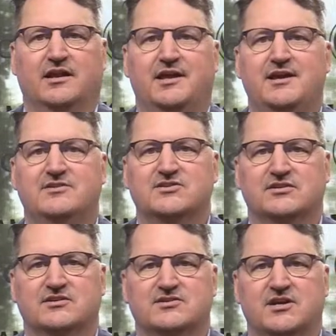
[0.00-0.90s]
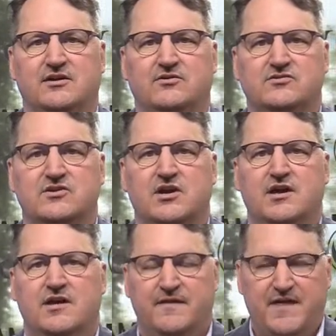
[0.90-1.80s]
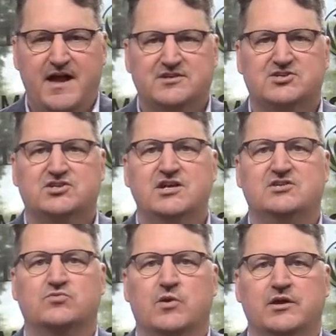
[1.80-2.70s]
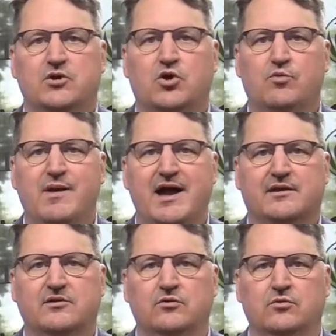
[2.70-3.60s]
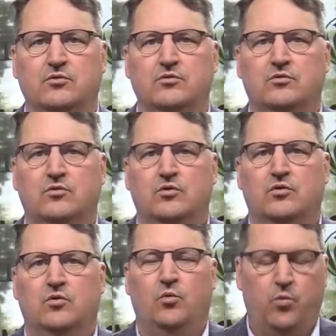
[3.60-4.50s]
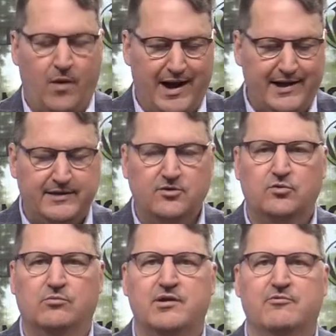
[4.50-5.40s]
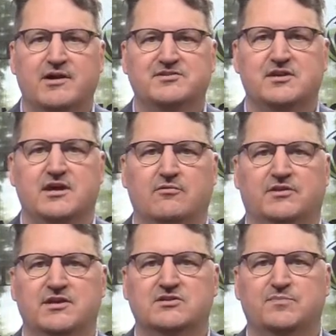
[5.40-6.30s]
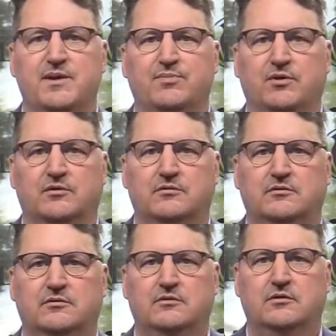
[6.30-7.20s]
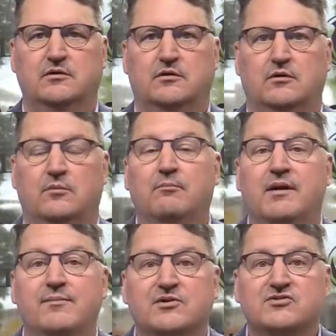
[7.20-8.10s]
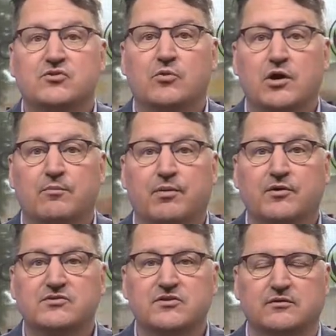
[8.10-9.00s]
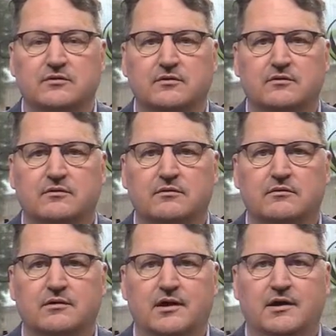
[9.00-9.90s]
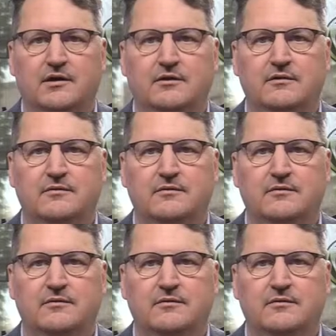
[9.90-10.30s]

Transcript: the leads and the sales, that sheet's what you go back to. Why don't we resonate with these people? Maybe it's the wrong person. Okay?